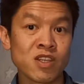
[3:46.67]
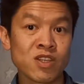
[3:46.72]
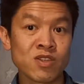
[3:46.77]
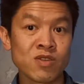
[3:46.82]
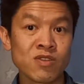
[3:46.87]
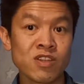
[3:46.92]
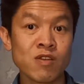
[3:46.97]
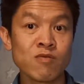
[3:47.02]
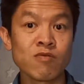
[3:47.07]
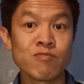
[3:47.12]

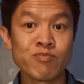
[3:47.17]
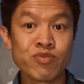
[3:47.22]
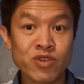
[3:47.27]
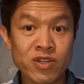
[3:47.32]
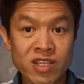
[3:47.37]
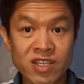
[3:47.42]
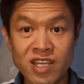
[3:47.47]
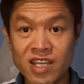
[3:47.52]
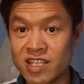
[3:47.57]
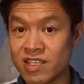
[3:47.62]
So they would
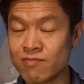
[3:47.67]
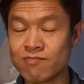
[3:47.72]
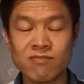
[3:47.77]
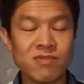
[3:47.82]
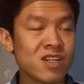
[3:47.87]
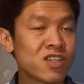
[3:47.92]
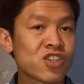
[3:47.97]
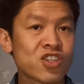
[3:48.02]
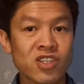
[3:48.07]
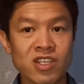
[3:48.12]
put in as
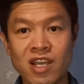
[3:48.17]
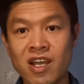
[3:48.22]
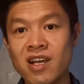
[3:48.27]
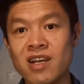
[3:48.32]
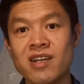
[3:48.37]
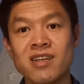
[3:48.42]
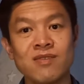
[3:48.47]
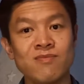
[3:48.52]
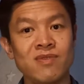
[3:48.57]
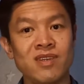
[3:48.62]
much
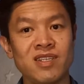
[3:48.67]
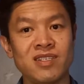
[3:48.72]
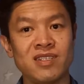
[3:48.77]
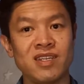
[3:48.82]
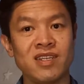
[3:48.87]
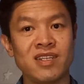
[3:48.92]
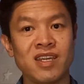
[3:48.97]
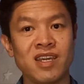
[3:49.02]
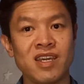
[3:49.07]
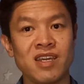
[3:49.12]
time as
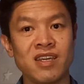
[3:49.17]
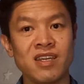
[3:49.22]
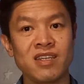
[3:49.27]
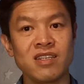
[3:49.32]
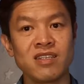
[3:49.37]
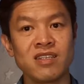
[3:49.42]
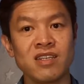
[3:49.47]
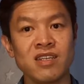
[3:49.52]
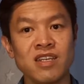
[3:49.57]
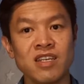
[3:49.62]
they
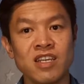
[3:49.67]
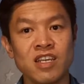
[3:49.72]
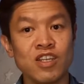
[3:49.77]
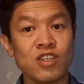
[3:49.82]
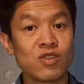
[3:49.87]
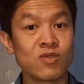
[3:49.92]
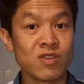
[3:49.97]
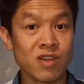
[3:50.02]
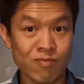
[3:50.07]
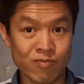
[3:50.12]
can
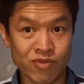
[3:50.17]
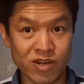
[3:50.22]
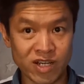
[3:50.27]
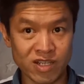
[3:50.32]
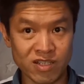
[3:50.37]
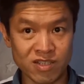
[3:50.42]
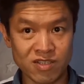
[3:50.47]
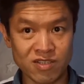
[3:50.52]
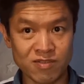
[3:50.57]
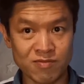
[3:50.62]
into their
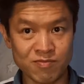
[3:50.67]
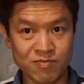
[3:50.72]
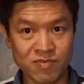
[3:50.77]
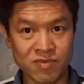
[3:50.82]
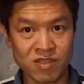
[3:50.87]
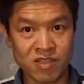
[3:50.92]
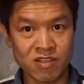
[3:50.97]
practice.